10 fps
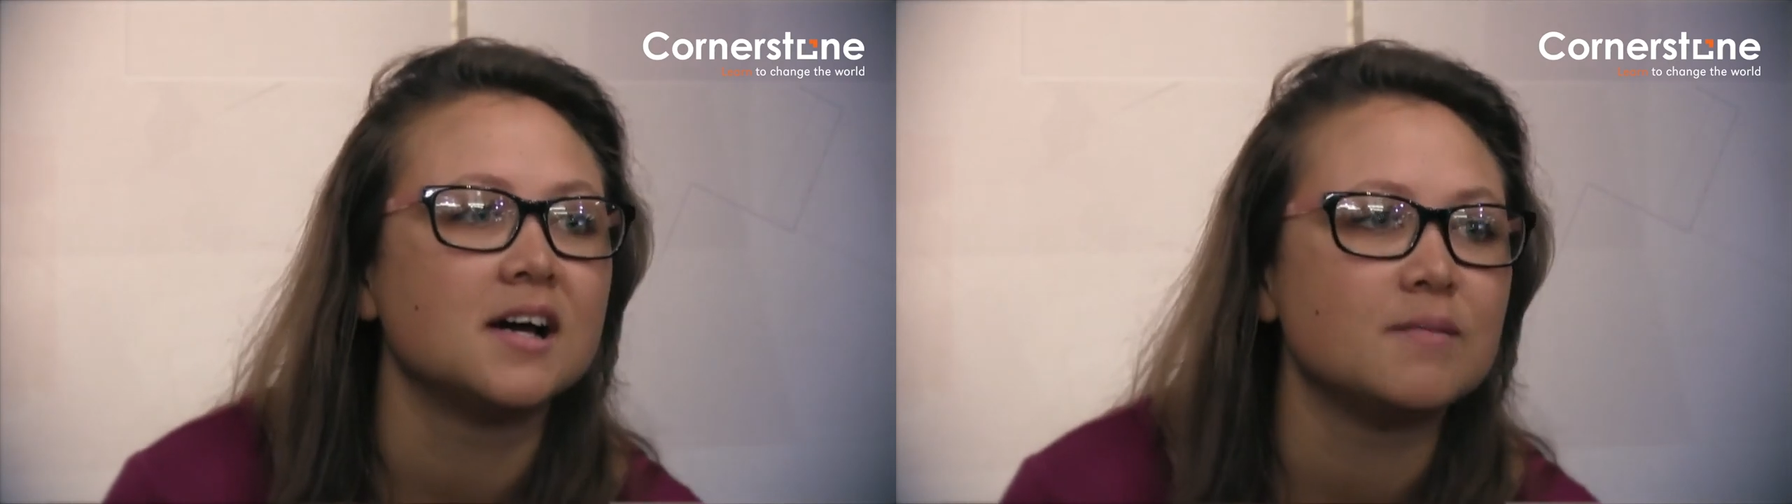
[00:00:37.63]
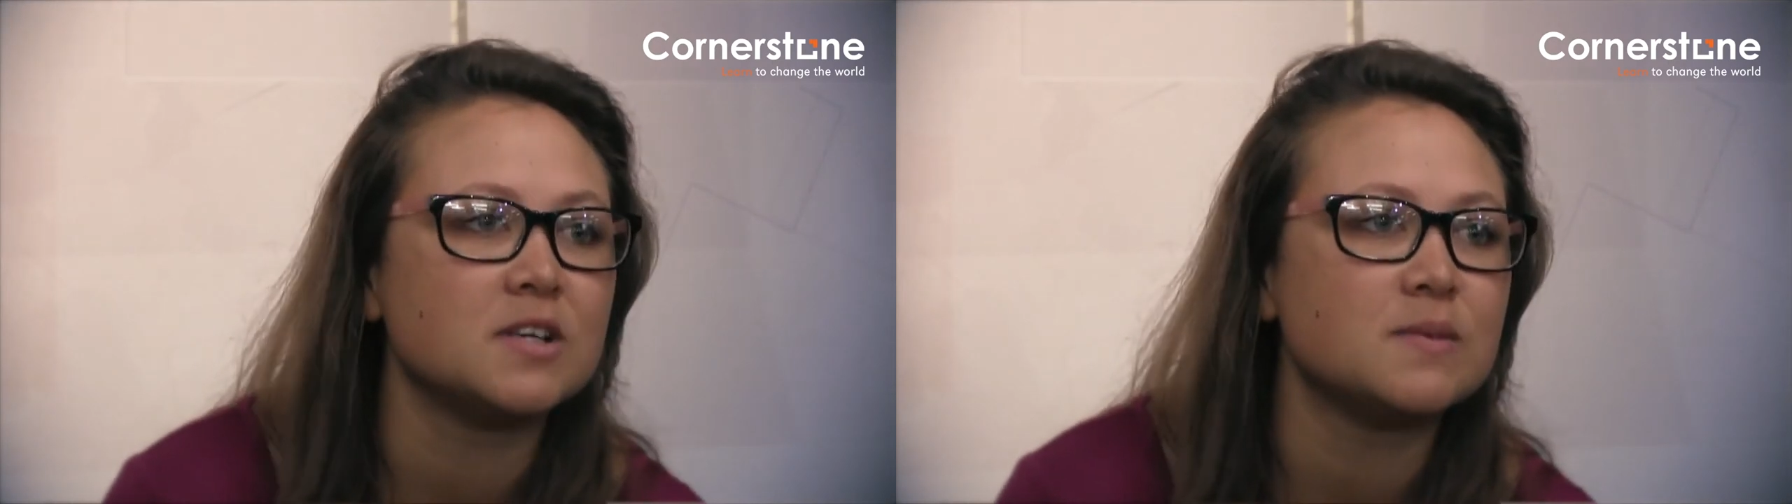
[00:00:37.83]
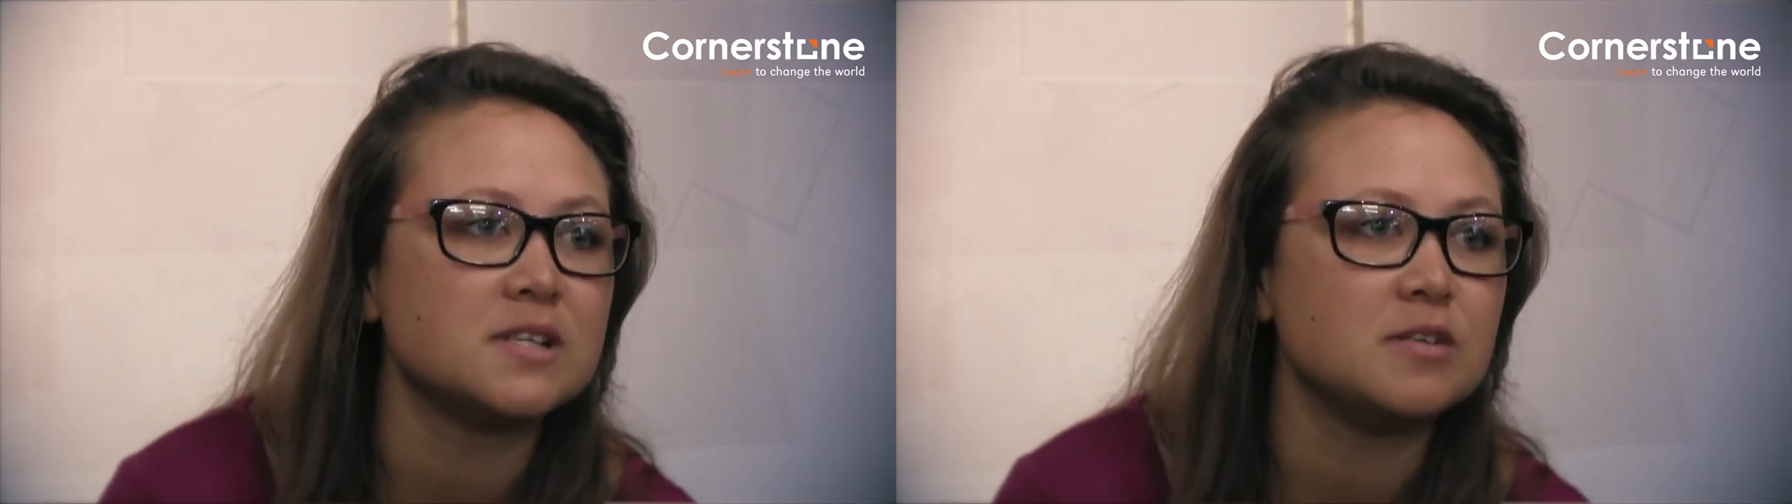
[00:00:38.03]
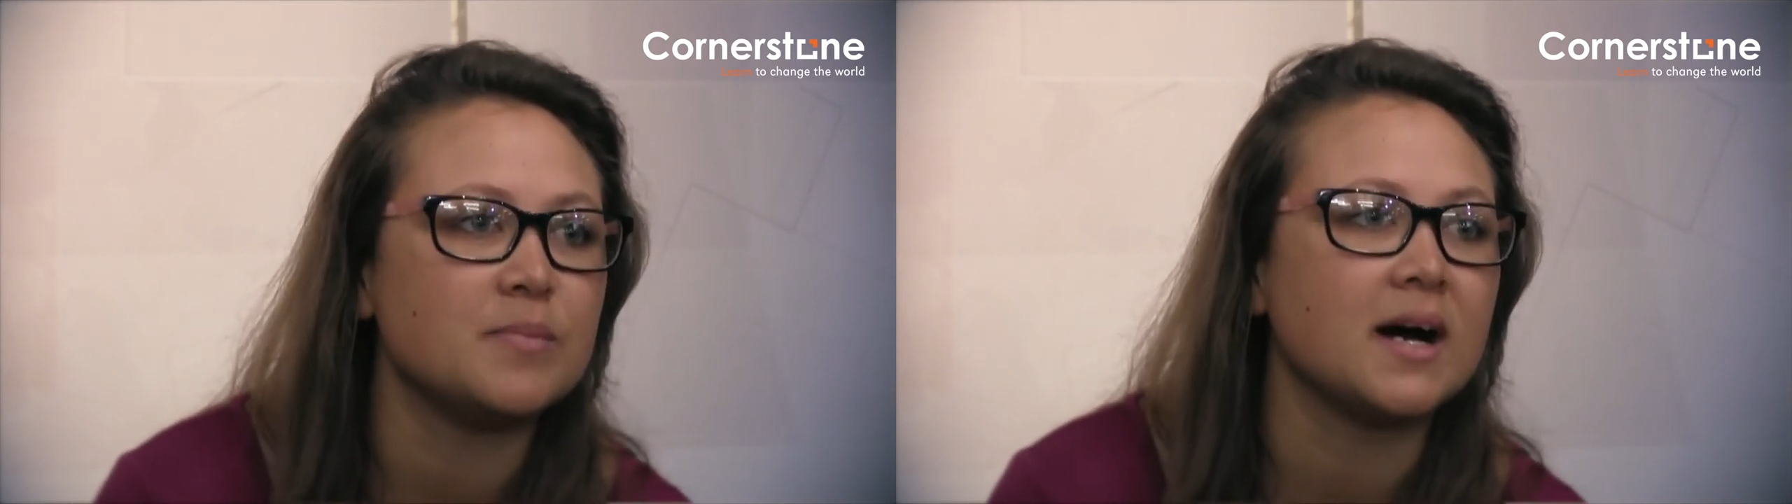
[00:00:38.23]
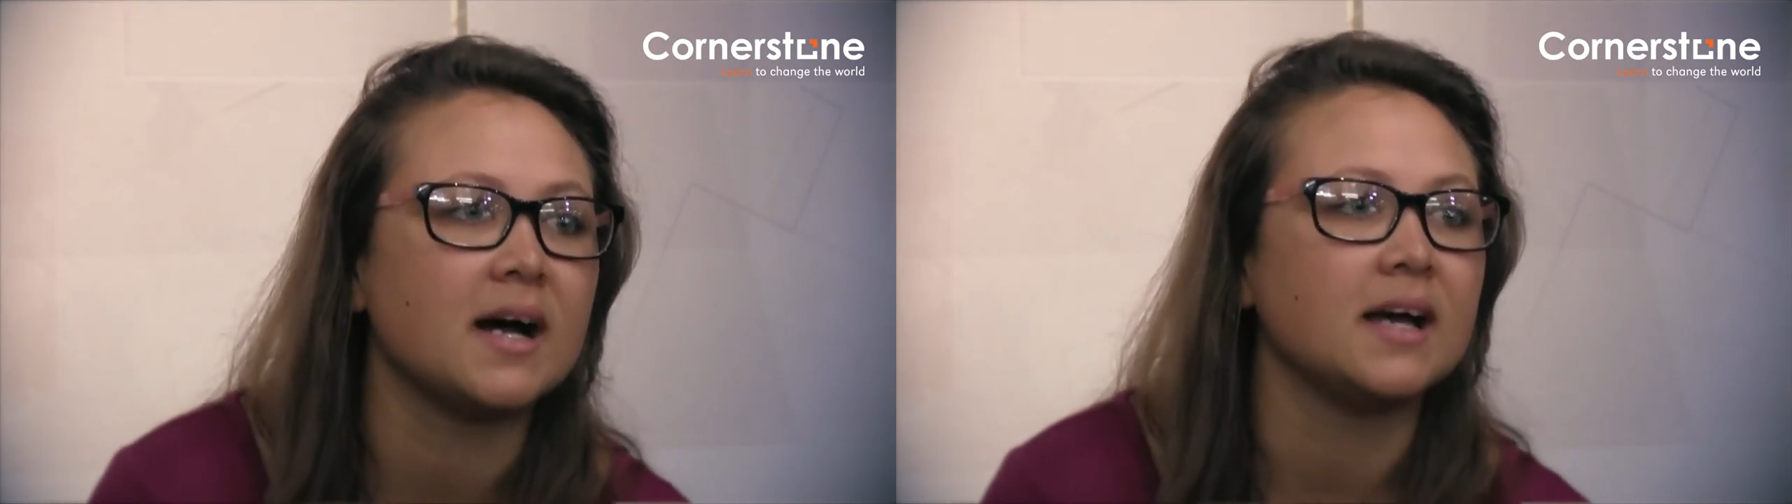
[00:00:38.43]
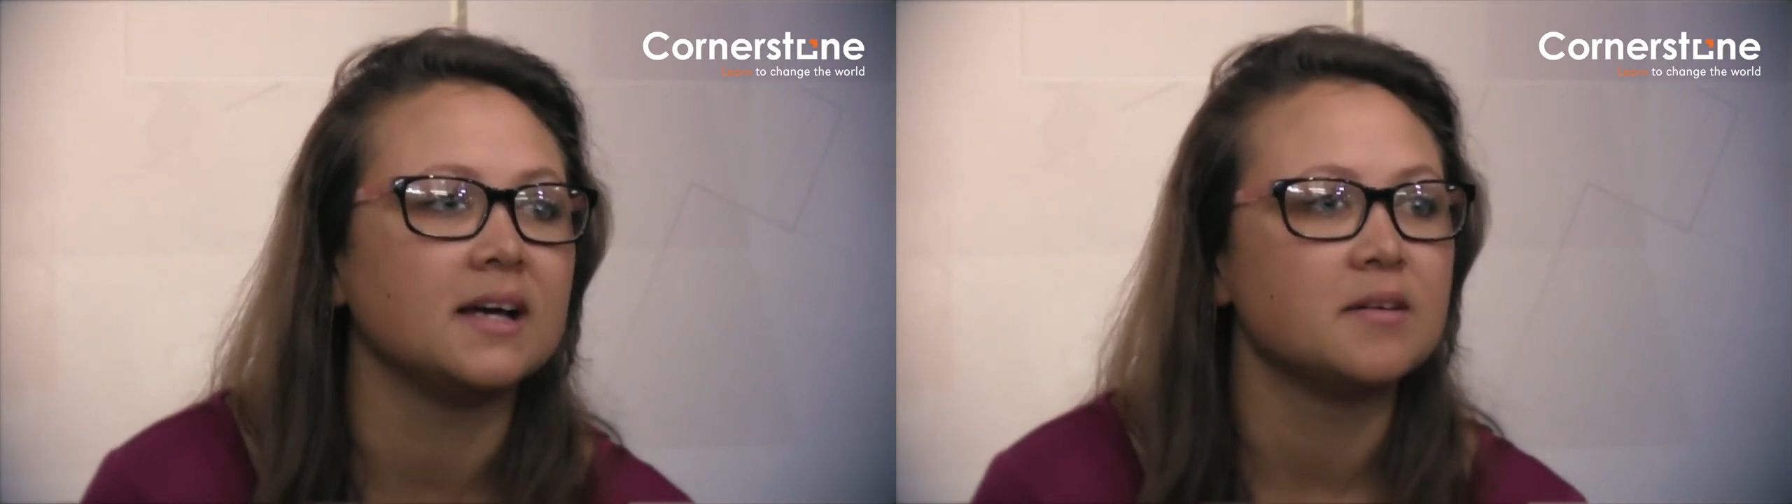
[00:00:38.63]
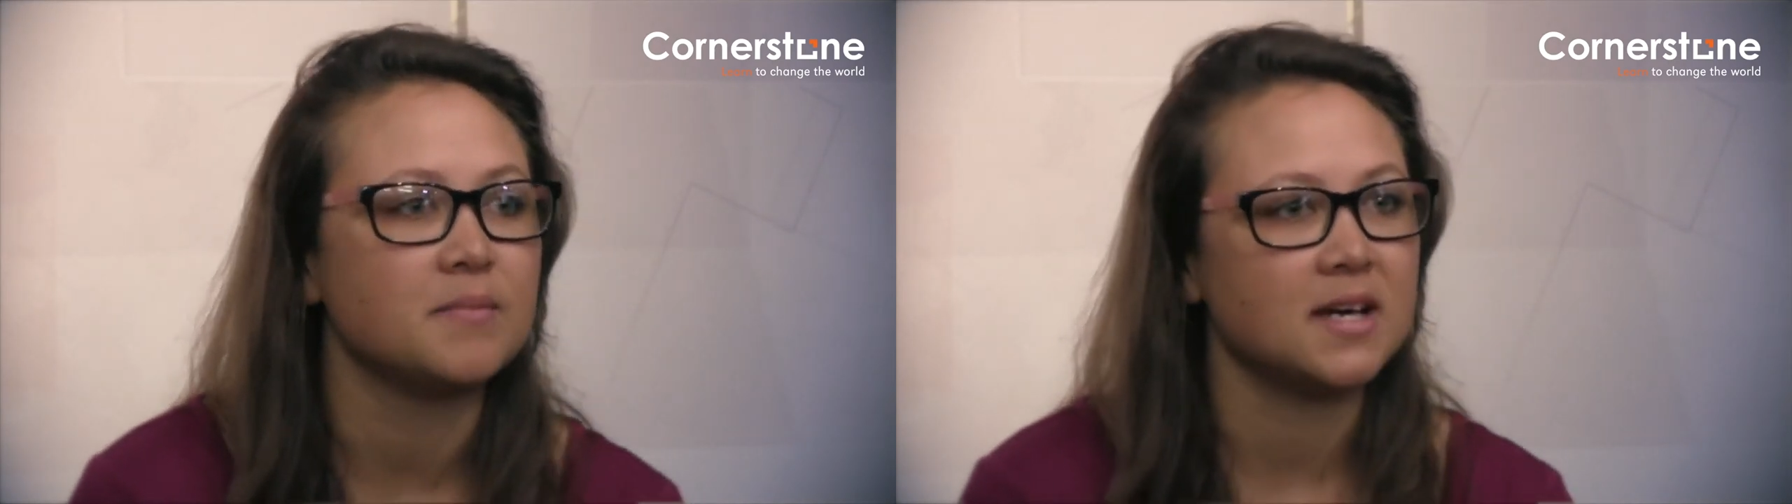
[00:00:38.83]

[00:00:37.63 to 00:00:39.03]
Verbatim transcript: um, especially by,